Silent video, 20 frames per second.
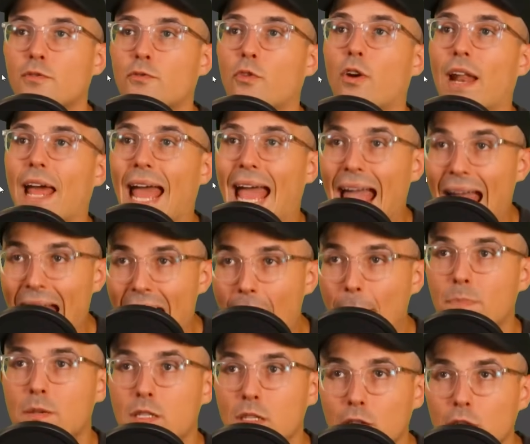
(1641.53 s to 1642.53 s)
for an
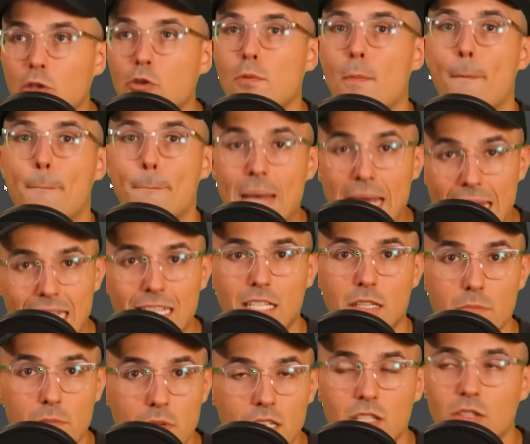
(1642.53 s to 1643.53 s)
absolute
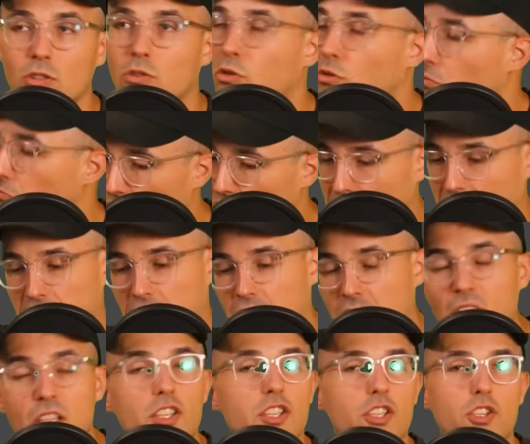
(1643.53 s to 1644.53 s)
piss missile?
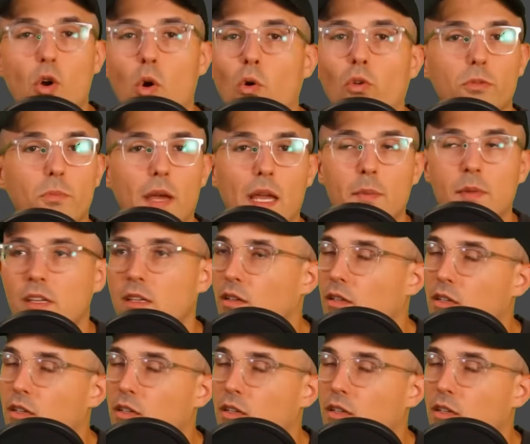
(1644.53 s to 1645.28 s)
Sold, baby.